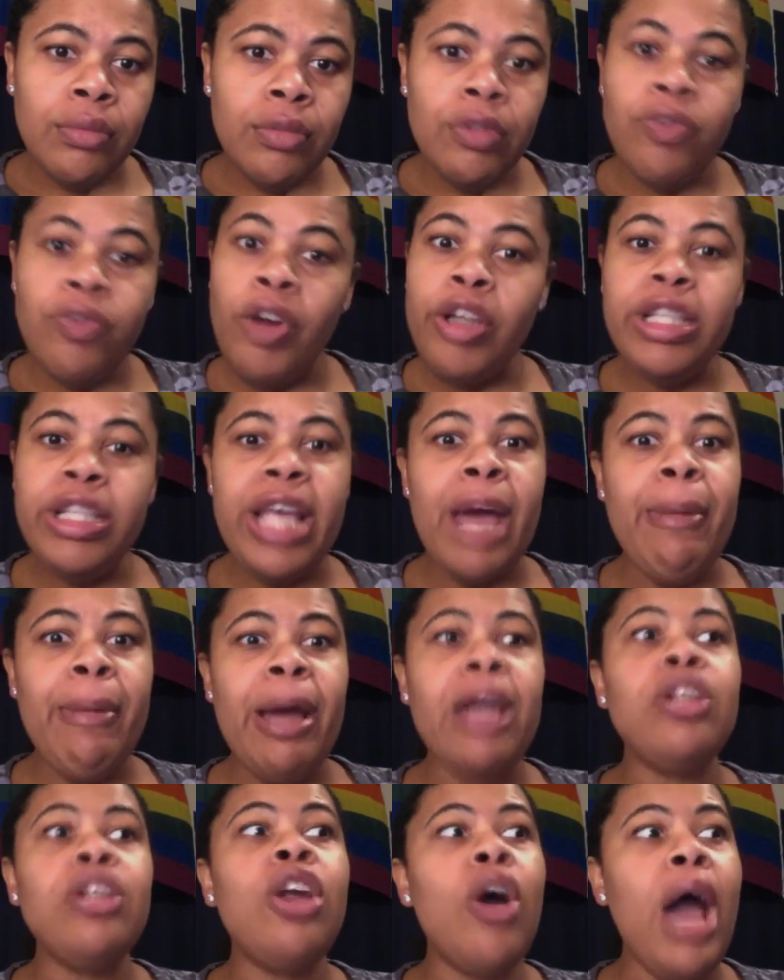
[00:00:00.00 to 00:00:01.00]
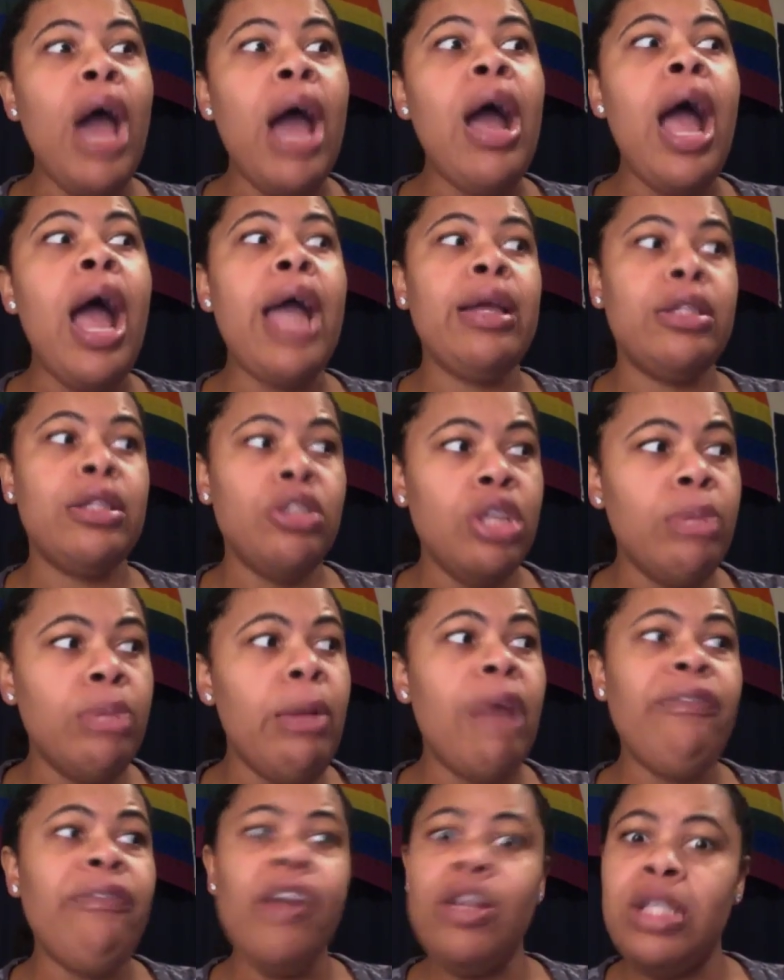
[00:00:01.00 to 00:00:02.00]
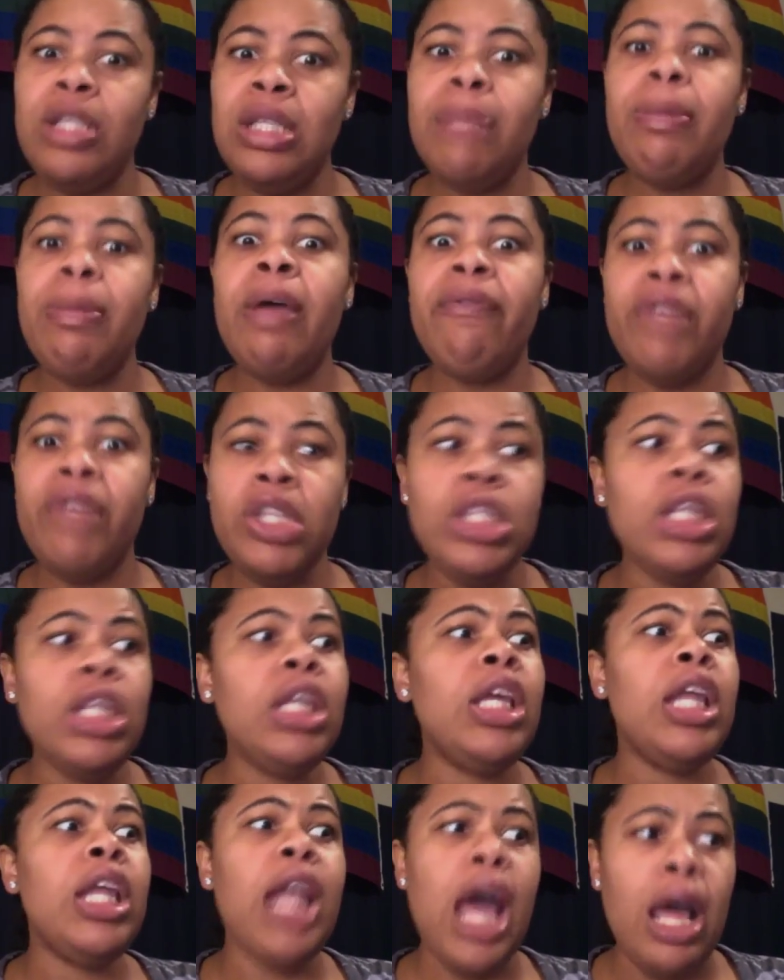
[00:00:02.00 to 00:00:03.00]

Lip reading: First time I took my first sip at 15,